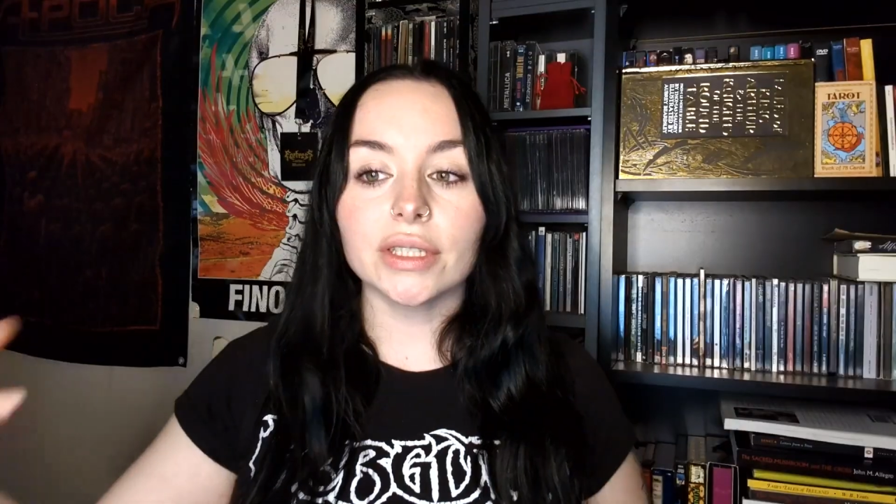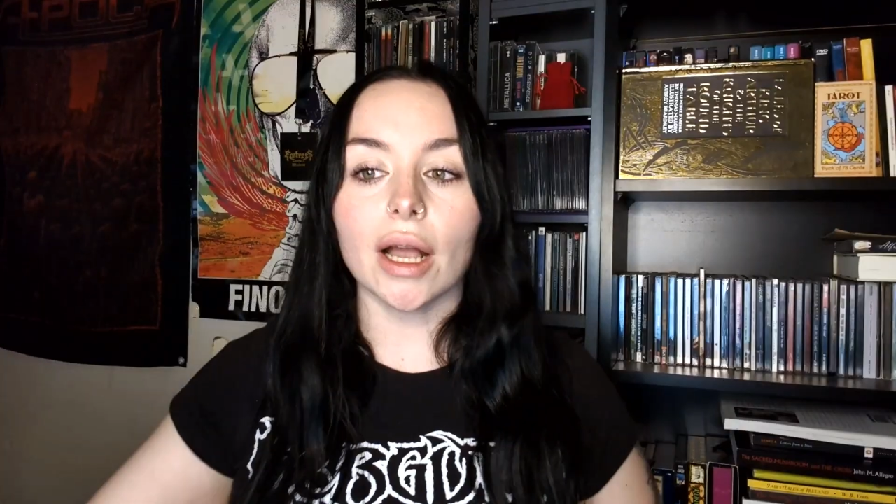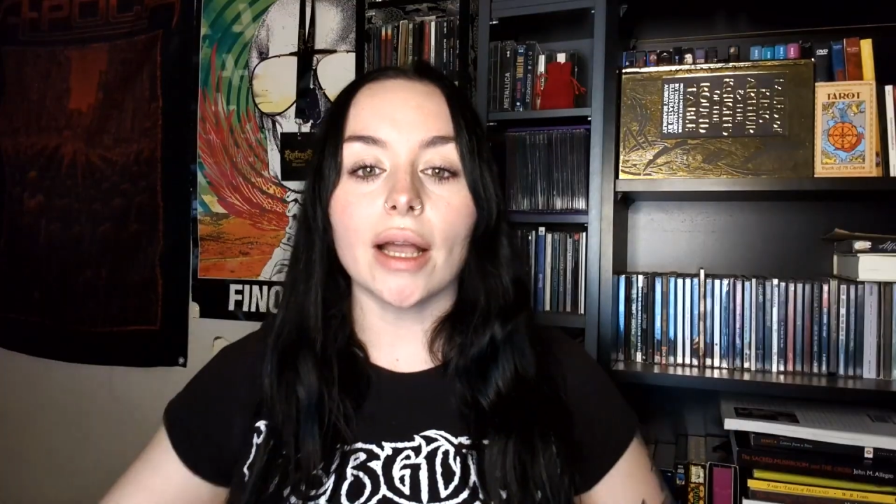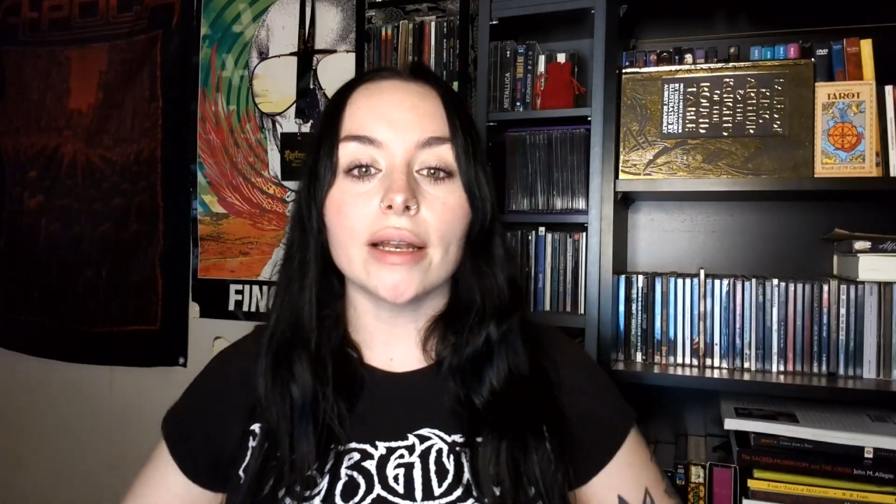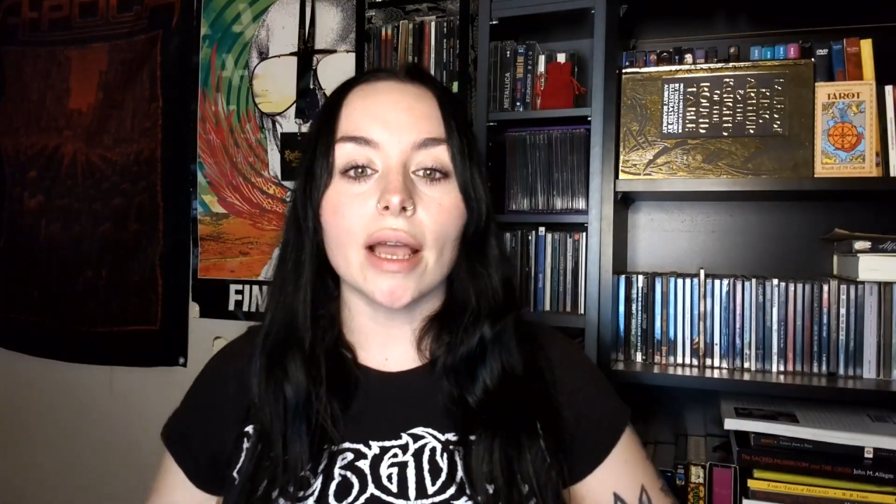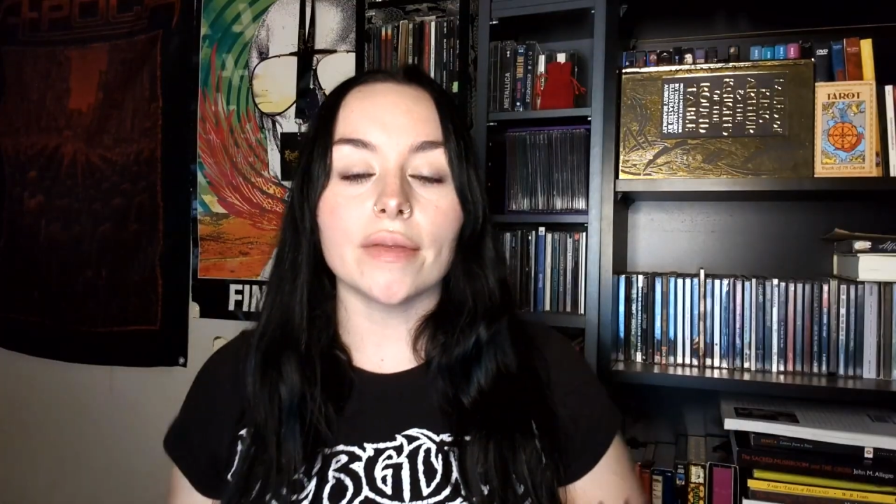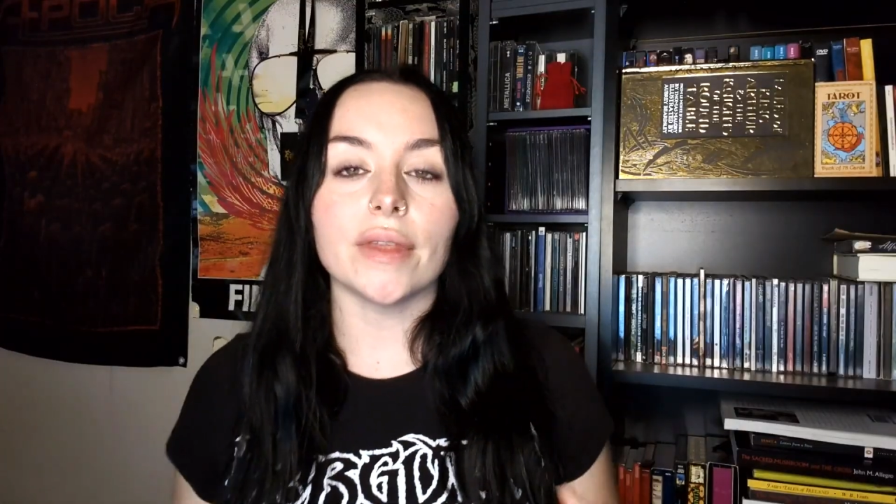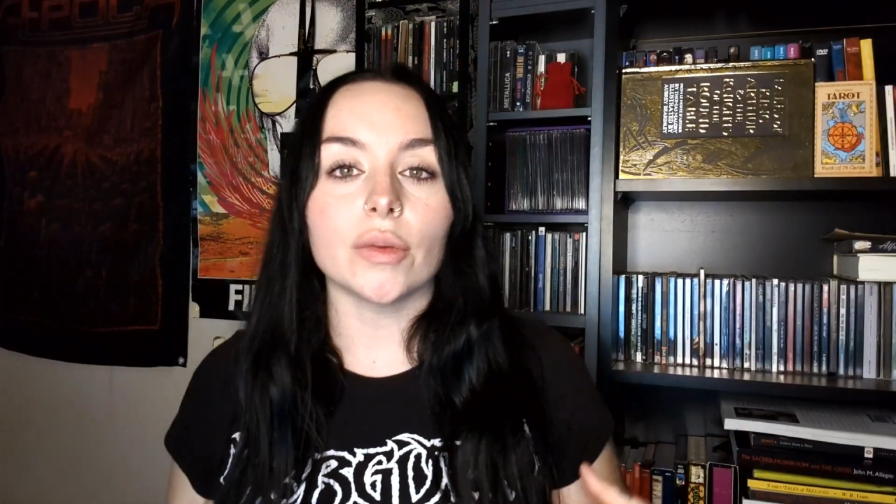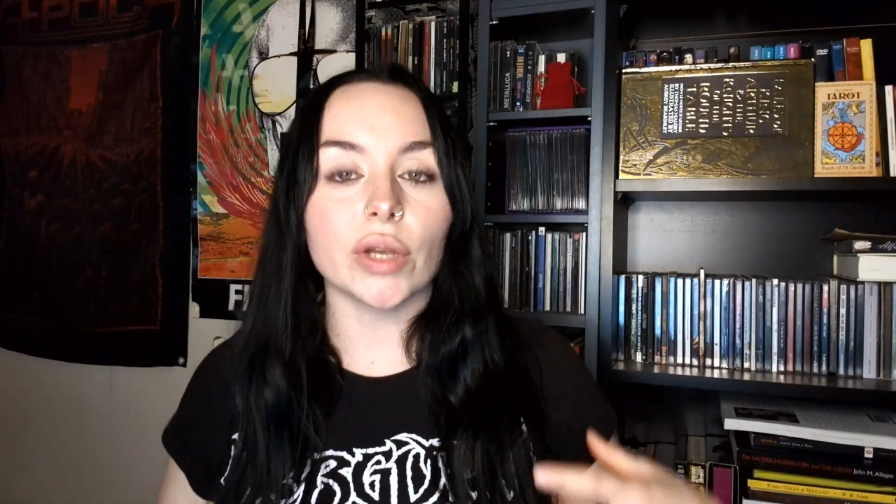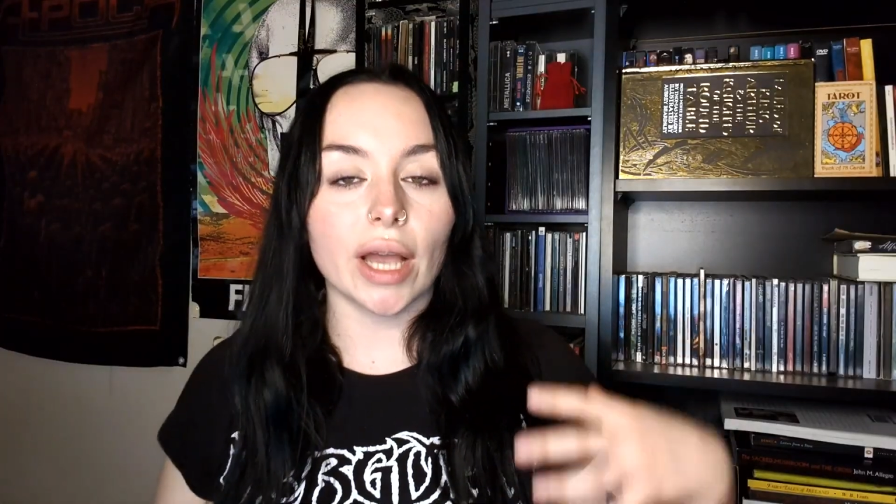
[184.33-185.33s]
side, and
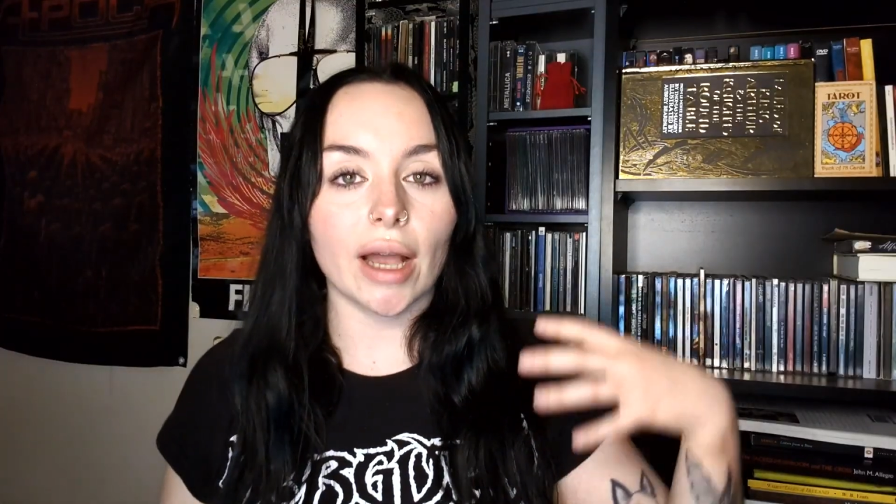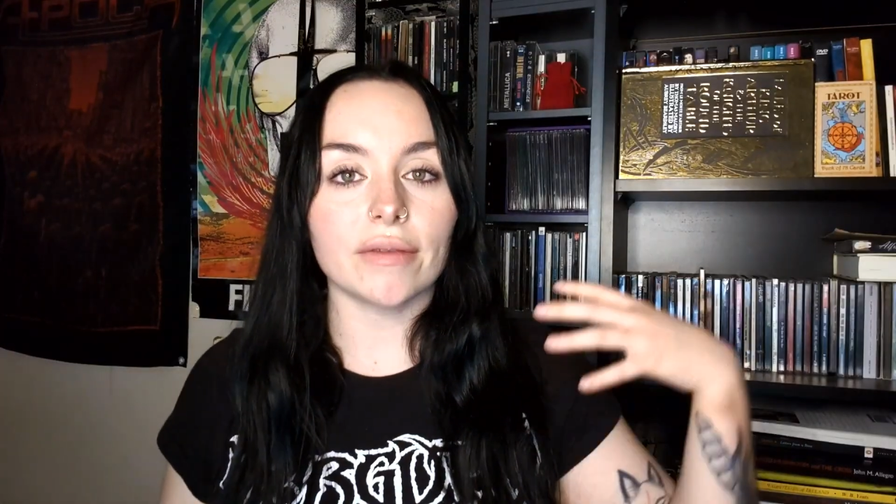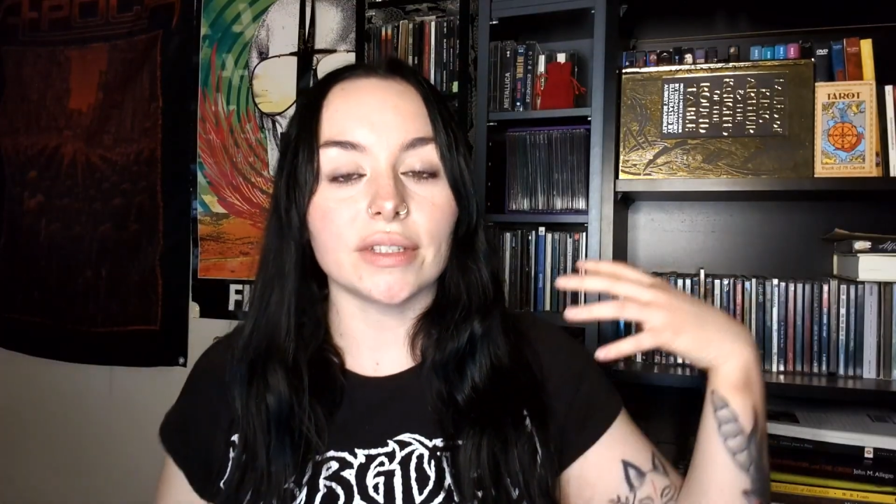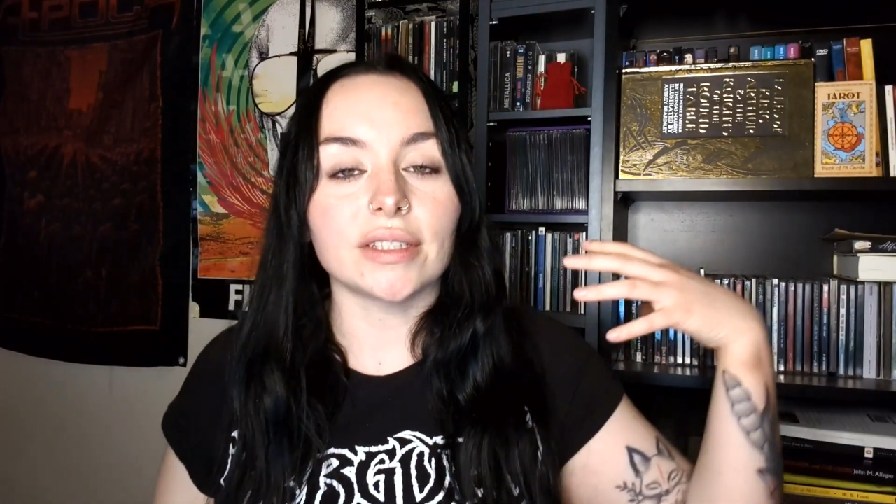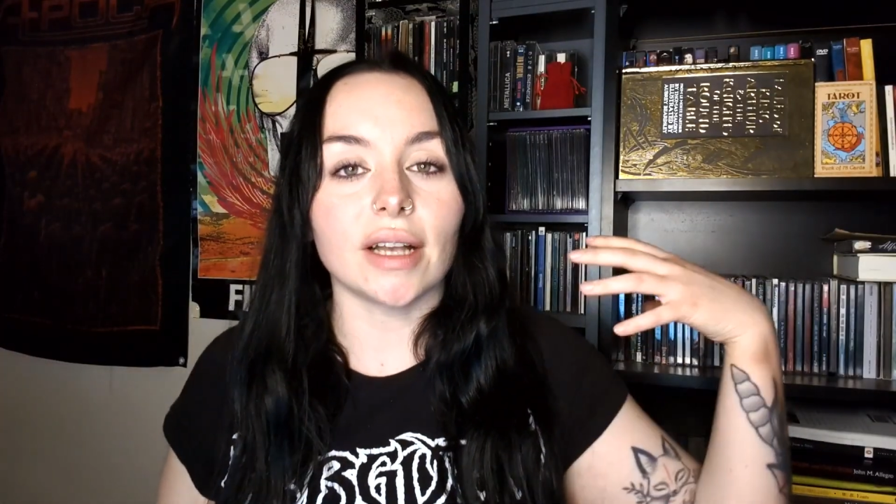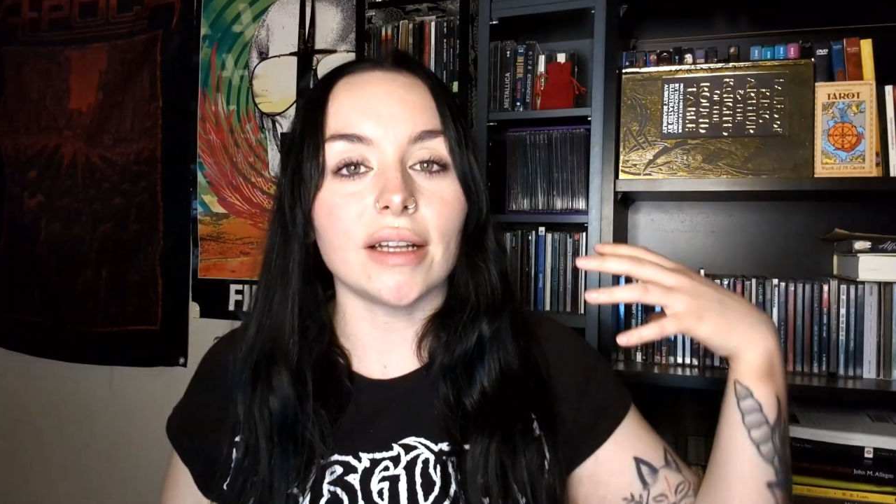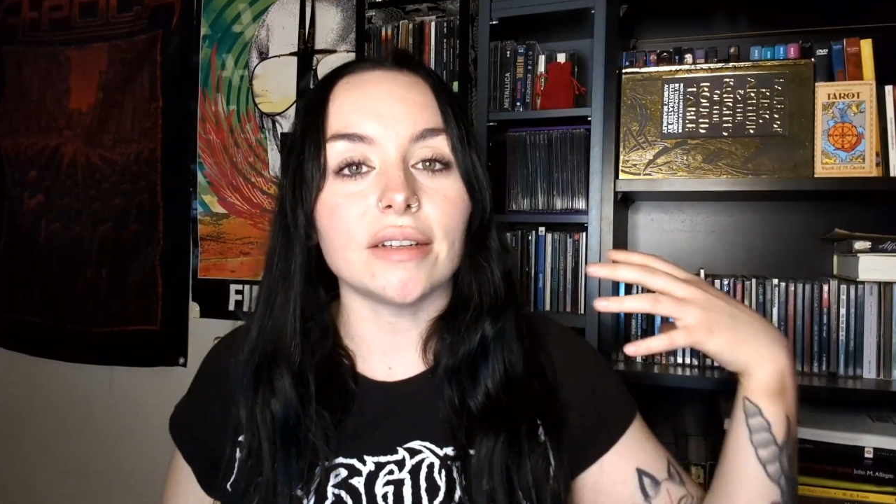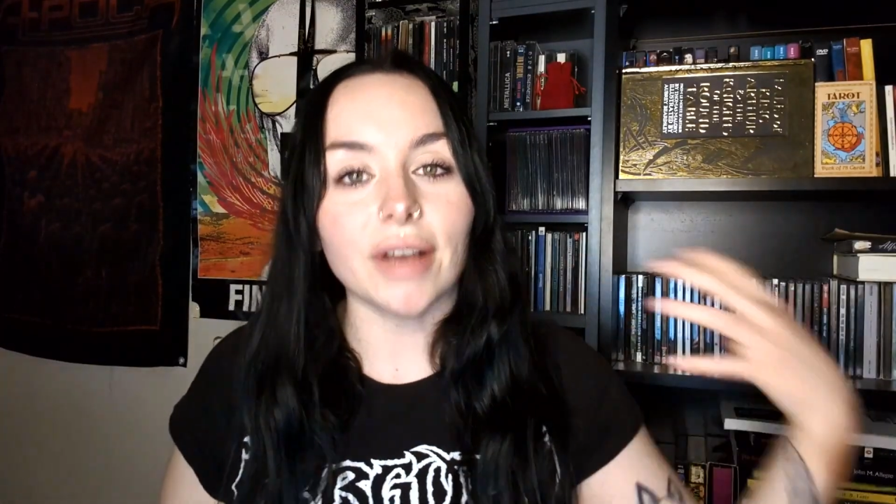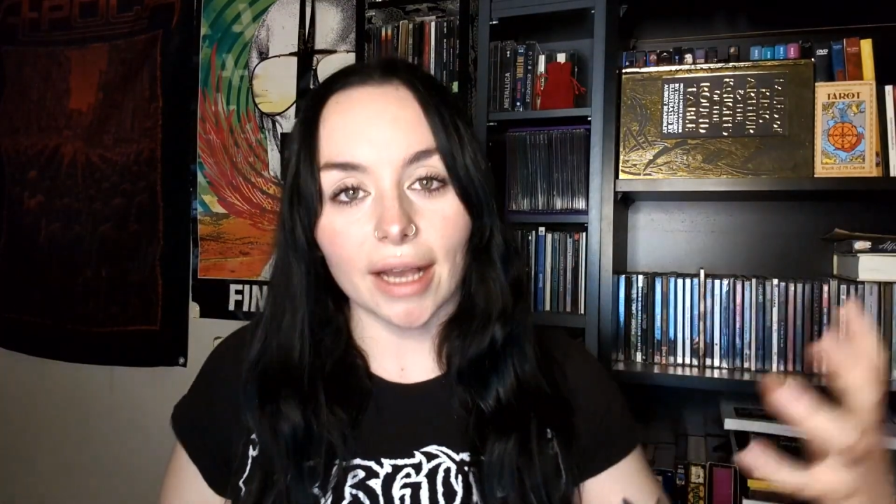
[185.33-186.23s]
then we have the side of